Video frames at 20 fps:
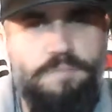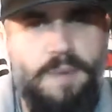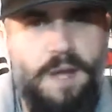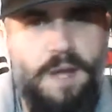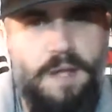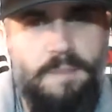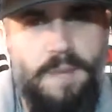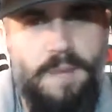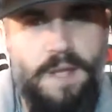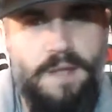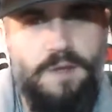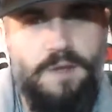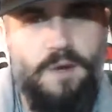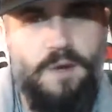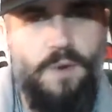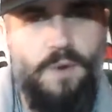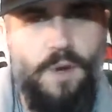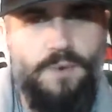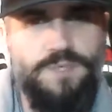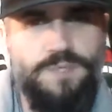by my
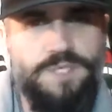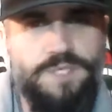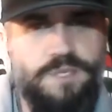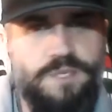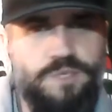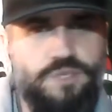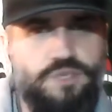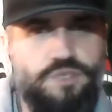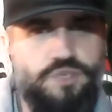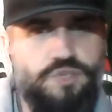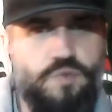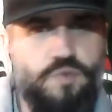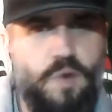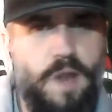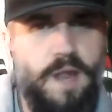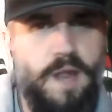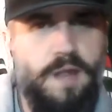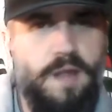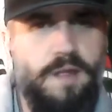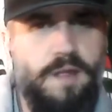co-host,
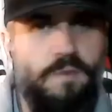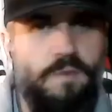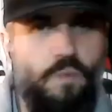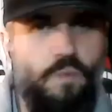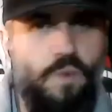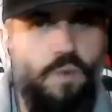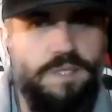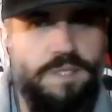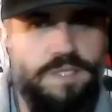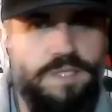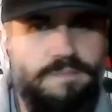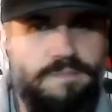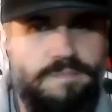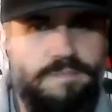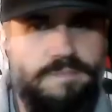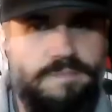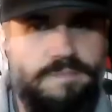Treg Wilson.